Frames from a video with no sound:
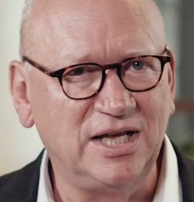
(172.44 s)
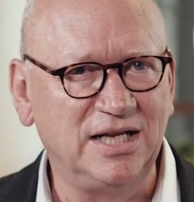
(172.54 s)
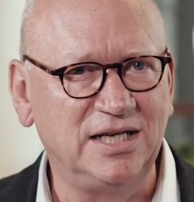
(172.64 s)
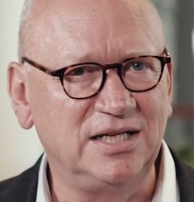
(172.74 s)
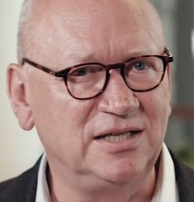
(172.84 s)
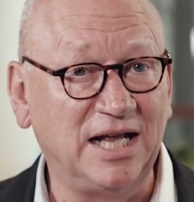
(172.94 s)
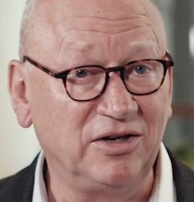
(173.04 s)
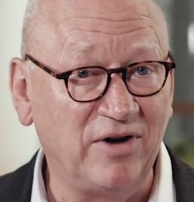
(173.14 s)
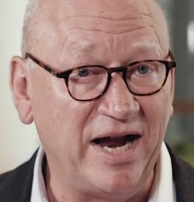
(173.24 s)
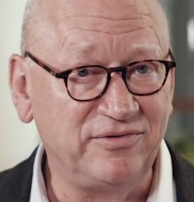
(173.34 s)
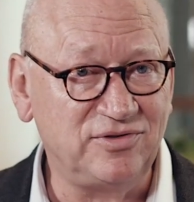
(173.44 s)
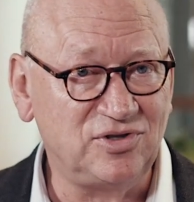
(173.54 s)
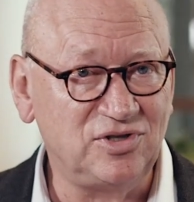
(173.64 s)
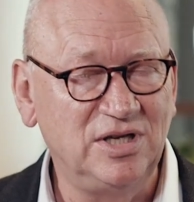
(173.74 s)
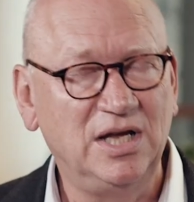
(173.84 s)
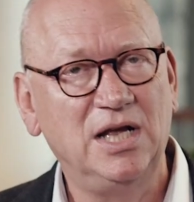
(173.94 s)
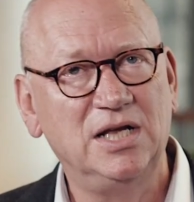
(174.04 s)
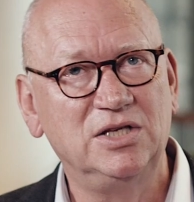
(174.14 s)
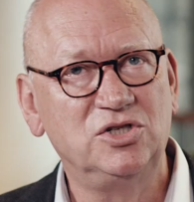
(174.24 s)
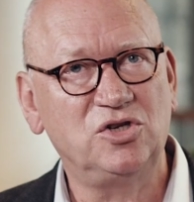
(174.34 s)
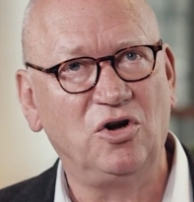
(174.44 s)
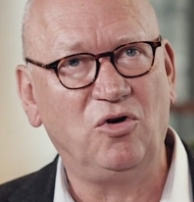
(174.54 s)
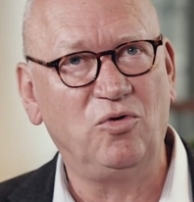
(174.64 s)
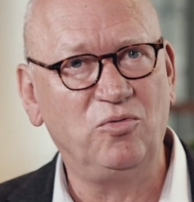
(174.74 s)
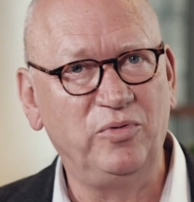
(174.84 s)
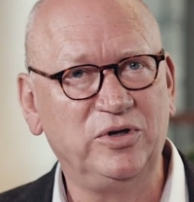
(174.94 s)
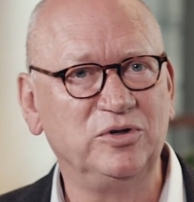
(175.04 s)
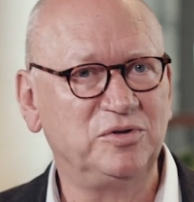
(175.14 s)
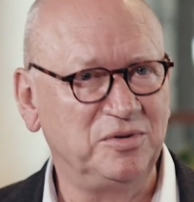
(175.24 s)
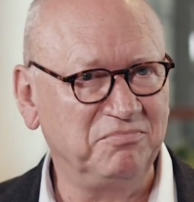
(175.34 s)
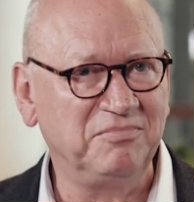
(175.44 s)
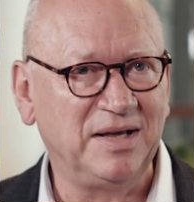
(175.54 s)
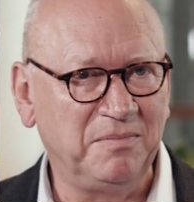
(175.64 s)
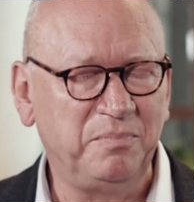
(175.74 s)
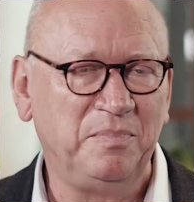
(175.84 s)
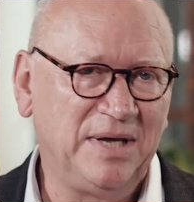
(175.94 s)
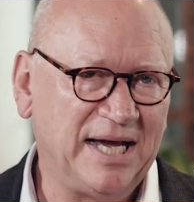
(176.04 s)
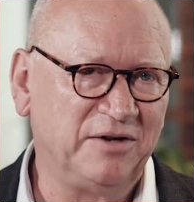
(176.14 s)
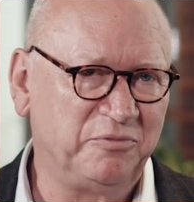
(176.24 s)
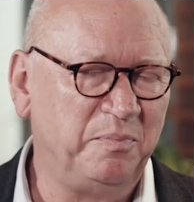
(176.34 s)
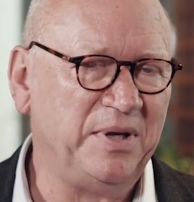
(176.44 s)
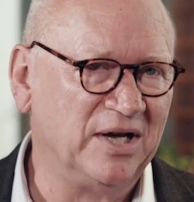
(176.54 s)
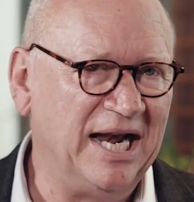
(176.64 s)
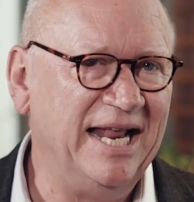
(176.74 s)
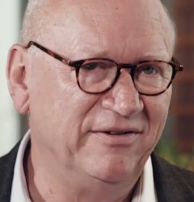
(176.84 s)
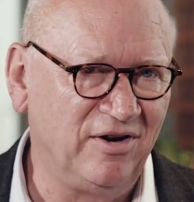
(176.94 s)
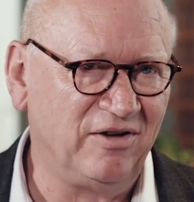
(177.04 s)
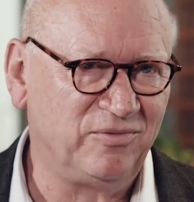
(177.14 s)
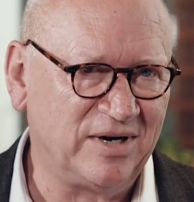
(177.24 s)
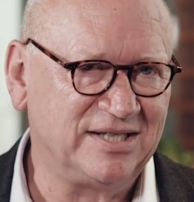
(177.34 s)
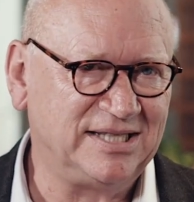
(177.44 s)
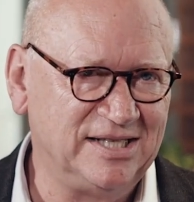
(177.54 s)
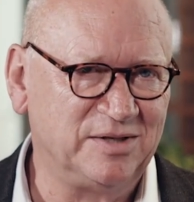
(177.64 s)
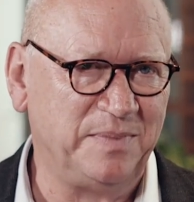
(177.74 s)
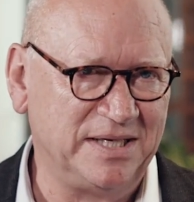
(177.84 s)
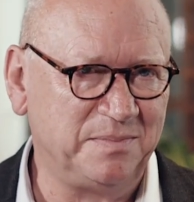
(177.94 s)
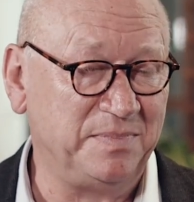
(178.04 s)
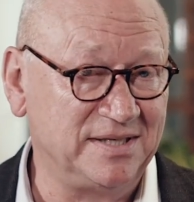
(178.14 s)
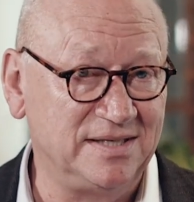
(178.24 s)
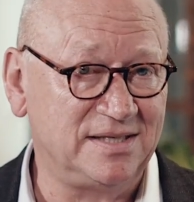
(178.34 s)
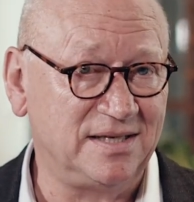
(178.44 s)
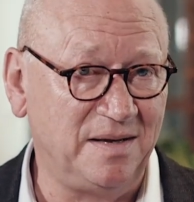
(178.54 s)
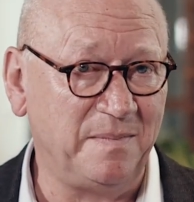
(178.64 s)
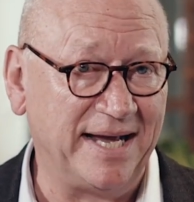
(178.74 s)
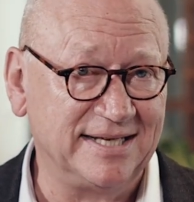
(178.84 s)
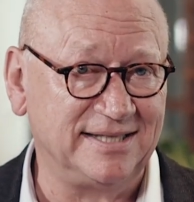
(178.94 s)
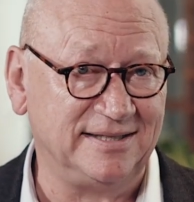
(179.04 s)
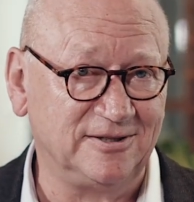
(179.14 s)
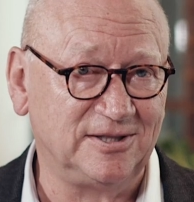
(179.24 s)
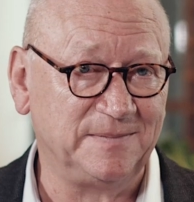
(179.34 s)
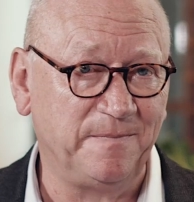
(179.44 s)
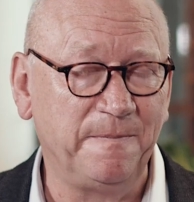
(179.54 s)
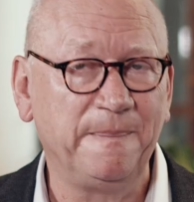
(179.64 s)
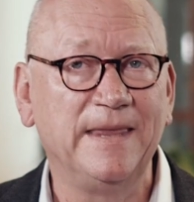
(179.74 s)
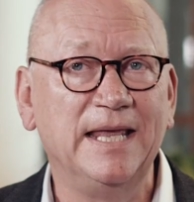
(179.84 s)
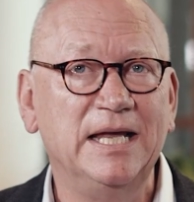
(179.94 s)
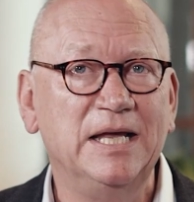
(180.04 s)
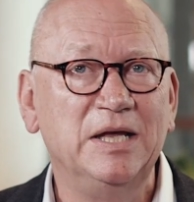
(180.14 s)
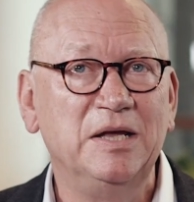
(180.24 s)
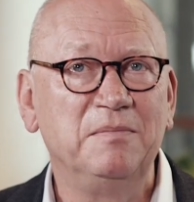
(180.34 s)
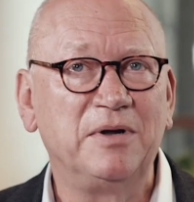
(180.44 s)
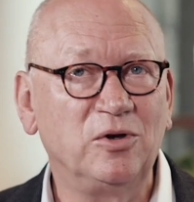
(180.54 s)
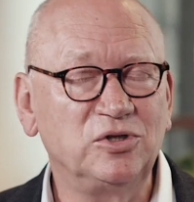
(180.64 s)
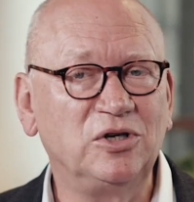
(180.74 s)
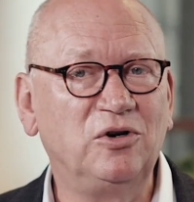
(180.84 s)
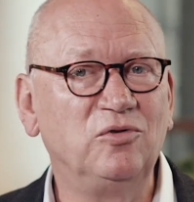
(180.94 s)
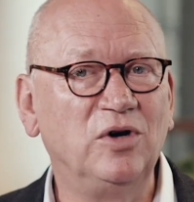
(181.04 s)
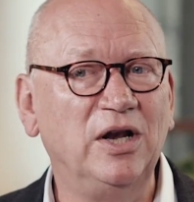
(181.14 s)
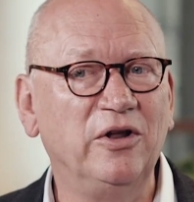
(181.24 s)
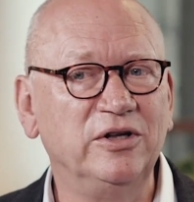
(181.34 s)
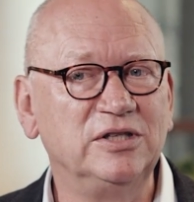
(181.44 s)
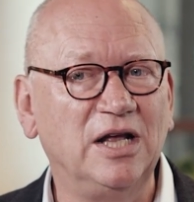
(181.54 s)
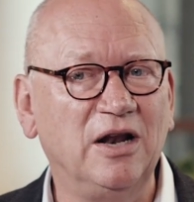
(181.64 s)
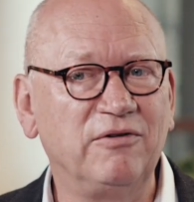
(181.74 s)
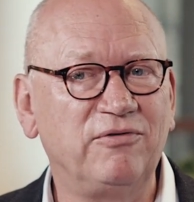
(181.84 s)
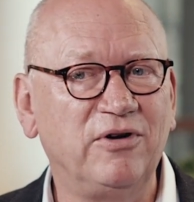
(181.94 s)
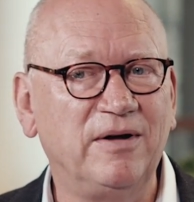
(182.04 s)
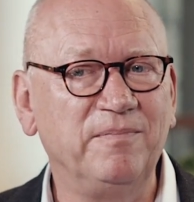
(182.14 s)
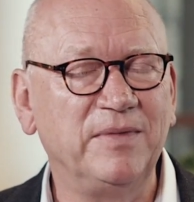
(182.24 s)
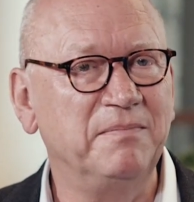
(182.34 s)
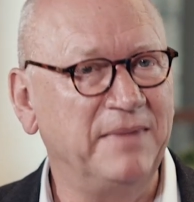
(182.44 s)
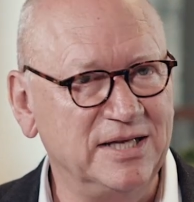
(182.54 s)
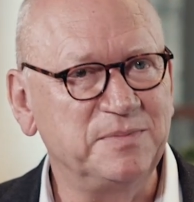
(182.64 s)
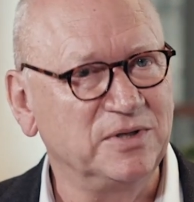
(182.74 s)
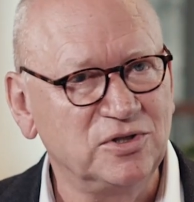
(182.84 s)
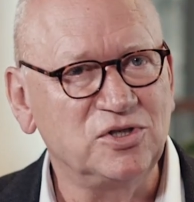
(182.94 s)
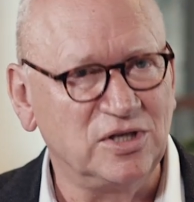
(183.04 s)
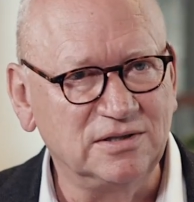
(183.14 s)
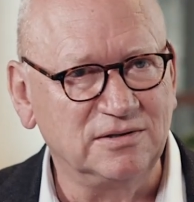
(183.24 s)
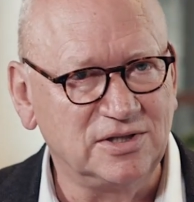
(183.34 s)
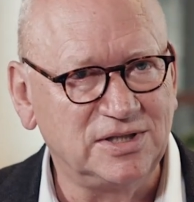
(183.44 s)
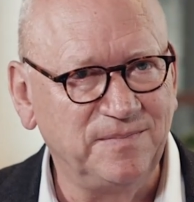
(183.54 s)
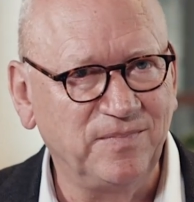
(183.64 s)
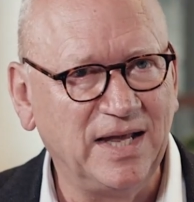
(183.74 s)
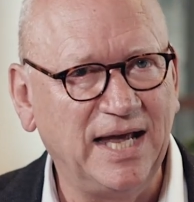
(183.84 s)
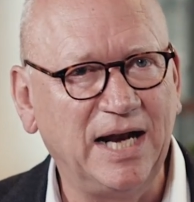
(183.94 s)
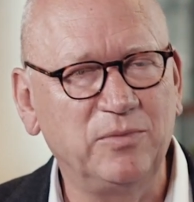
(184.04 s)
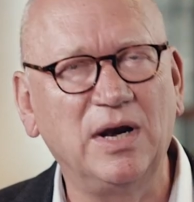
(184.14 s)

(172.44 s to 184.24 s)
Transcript: and graphs, so we could kind of be on level of what I see as the best business magazines. But also learned a lot from management consultants. And I